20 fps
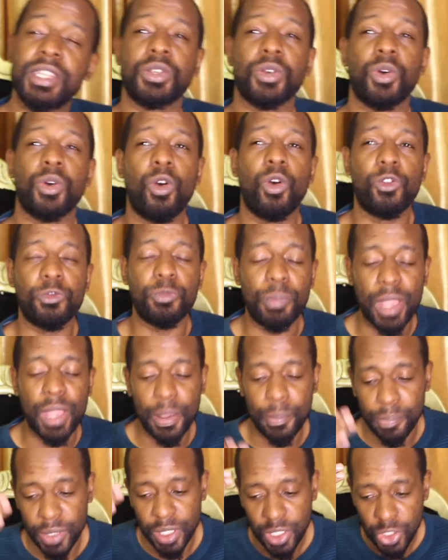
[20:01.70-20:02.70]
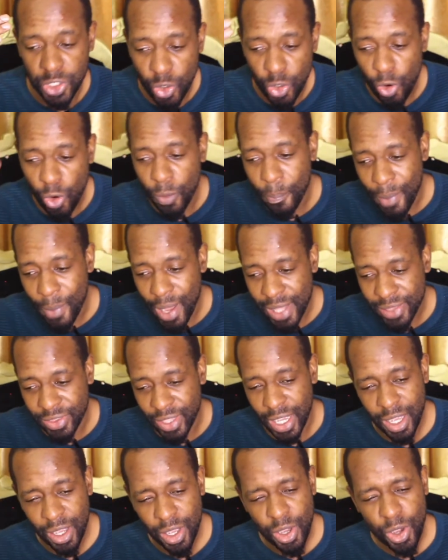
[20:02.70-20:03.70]
of maybe your
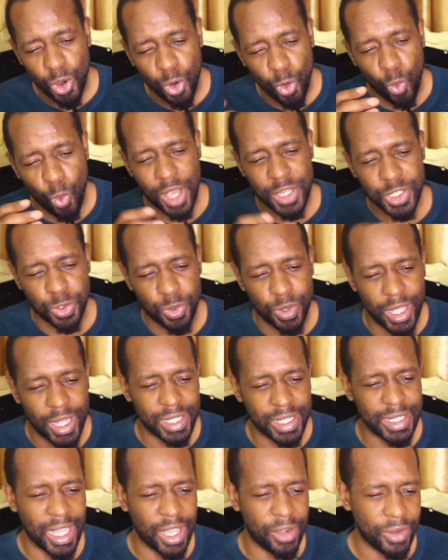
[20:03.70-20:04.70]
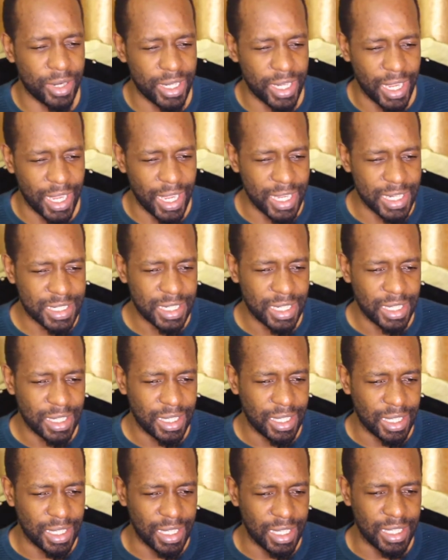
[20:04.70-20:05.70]
mother who was wearing the red hat
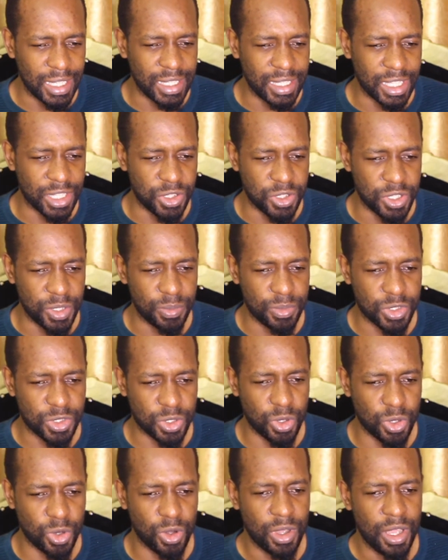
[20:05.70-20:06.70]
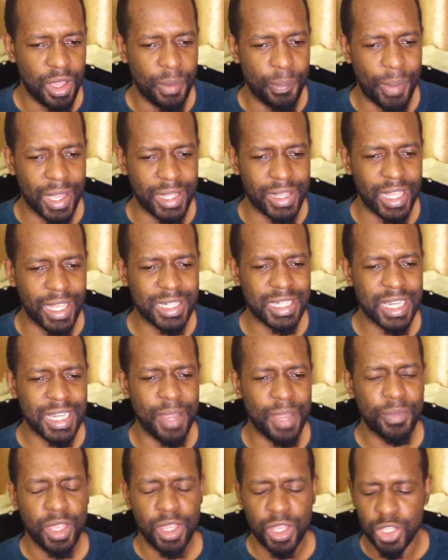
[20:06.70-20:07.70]
in the dream? So by that
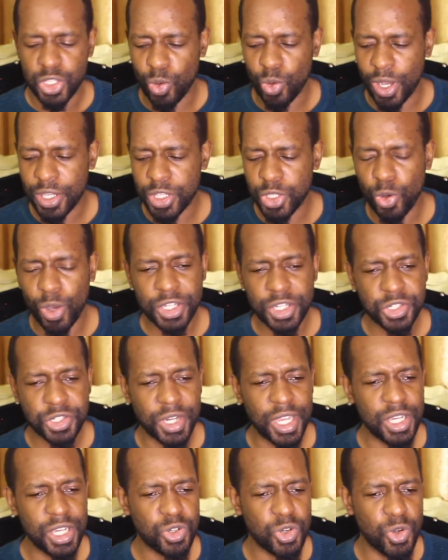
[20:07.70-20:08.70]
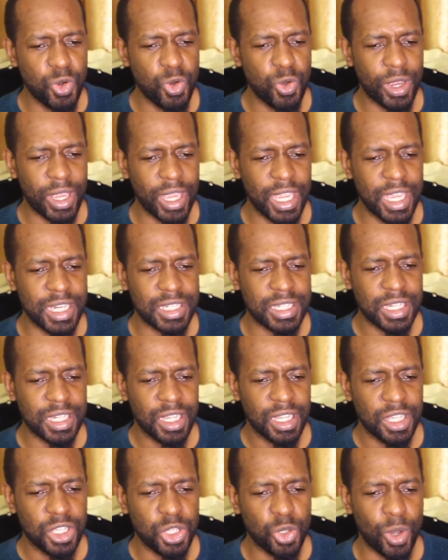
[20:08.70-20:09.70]
time, you are, you are trying to look at
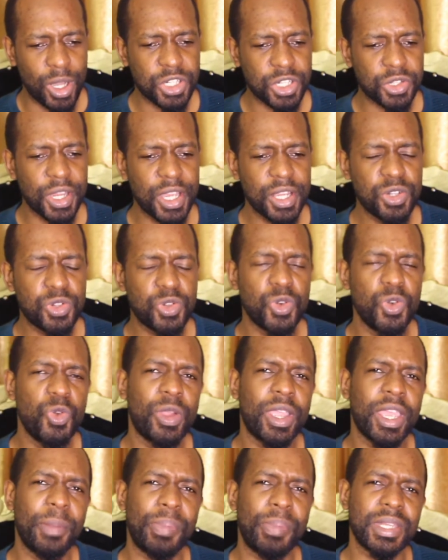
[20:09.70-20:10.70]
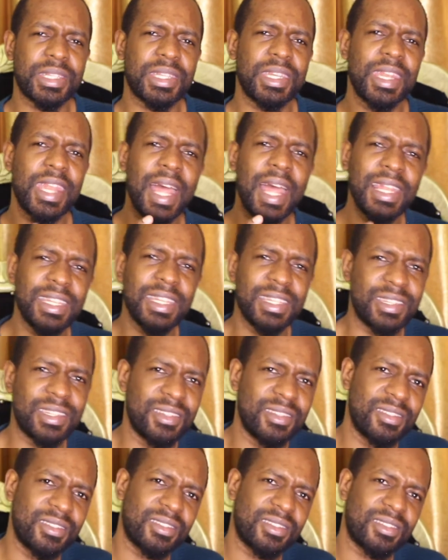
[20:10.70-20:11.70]
you are trying to look at
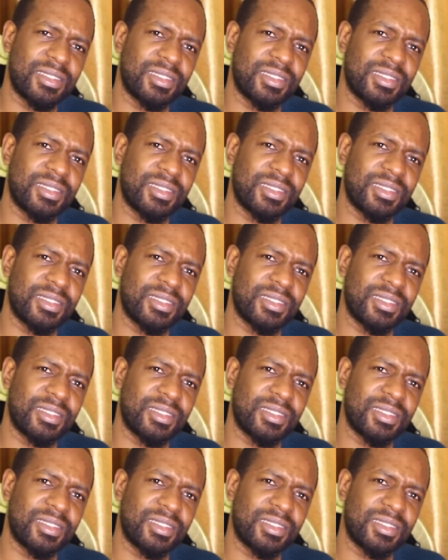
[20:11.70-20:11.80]
personalities.